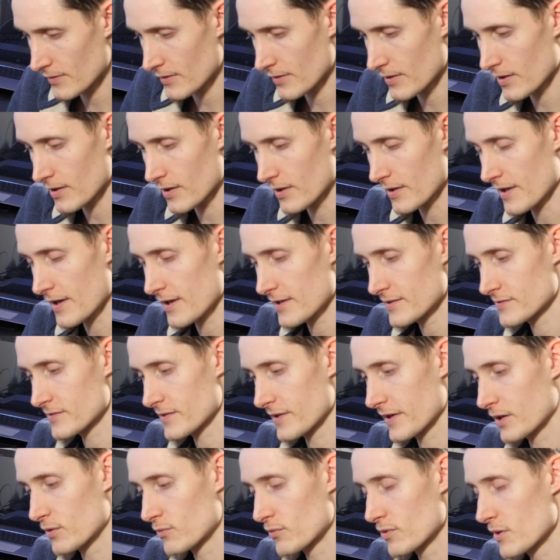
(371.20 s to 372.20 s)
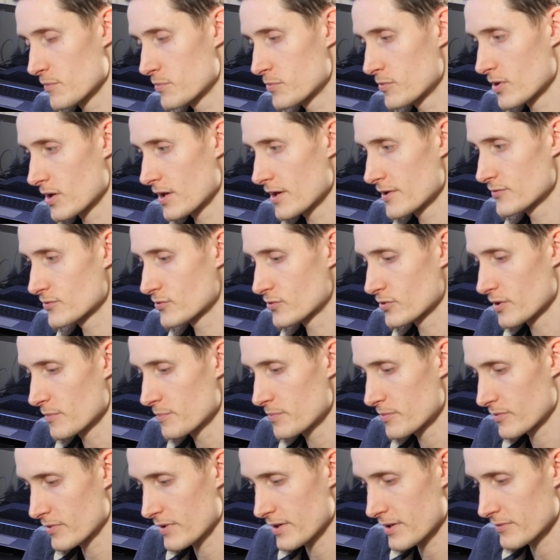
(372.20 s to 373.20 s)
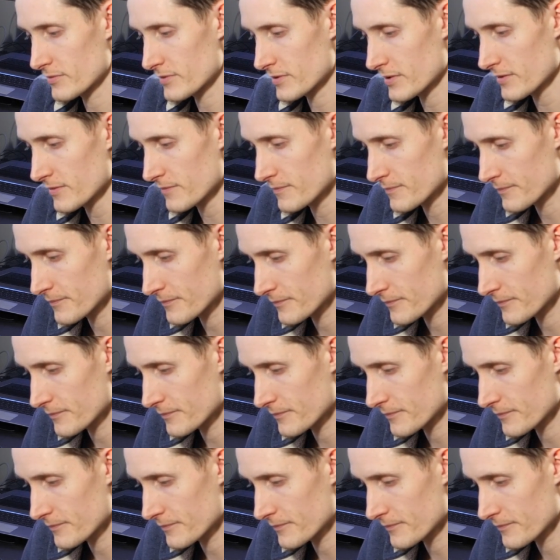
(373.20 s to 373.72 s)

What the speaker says: it has like a rubberized grip around it.